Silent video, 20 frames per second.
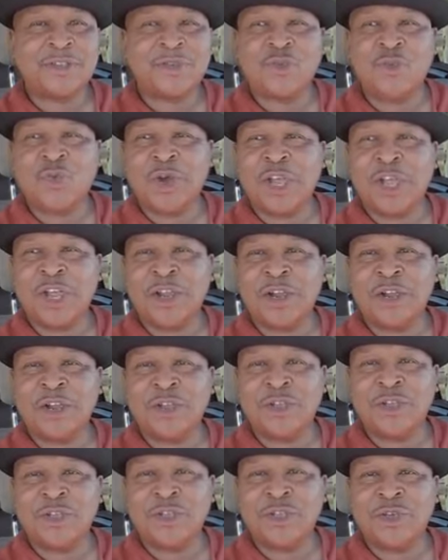is
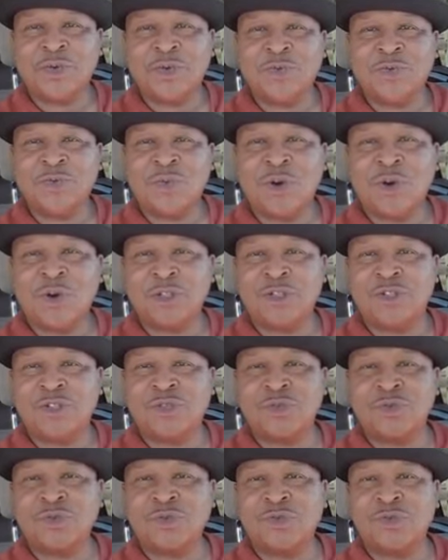where you want
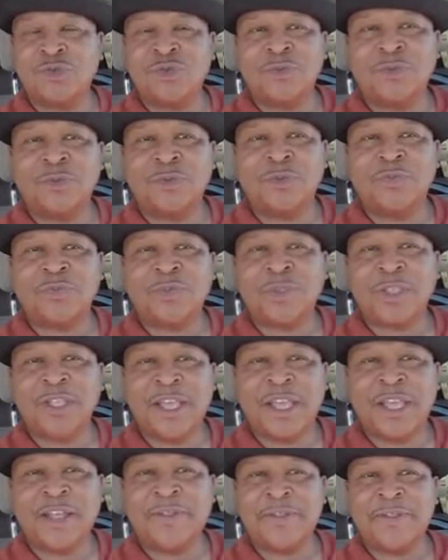to
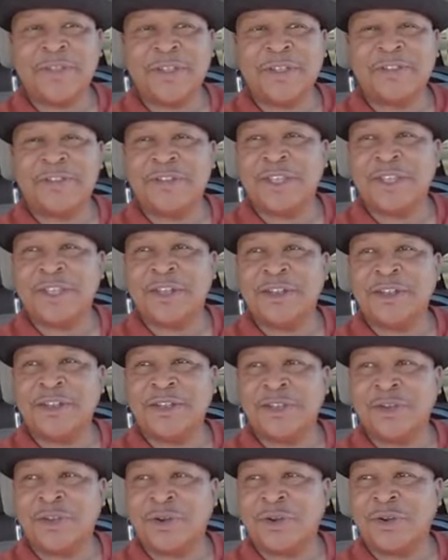get this into
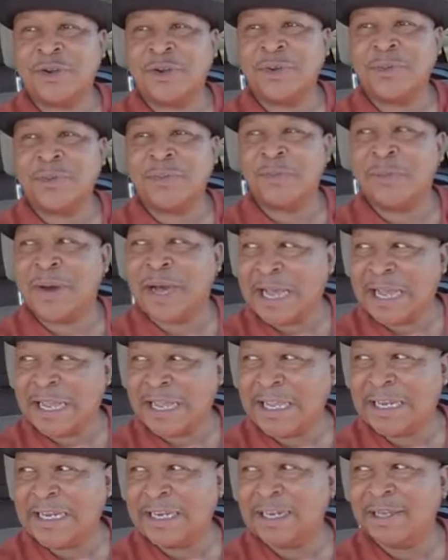your
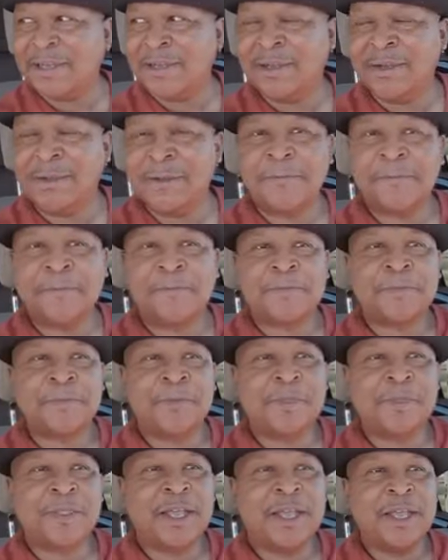mind
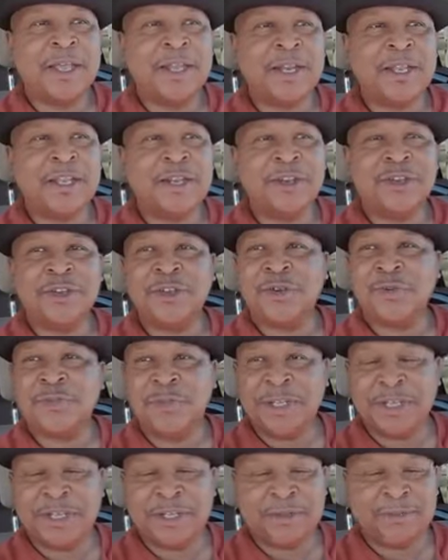and into your
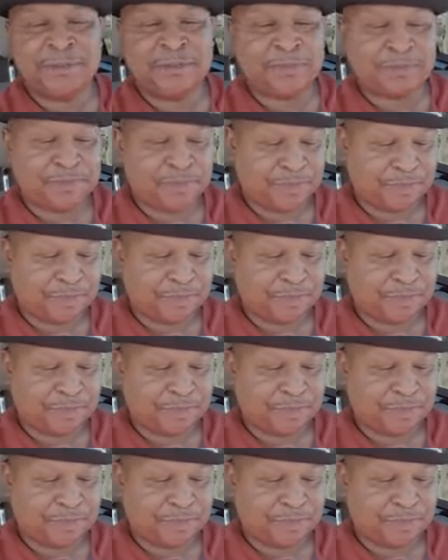being.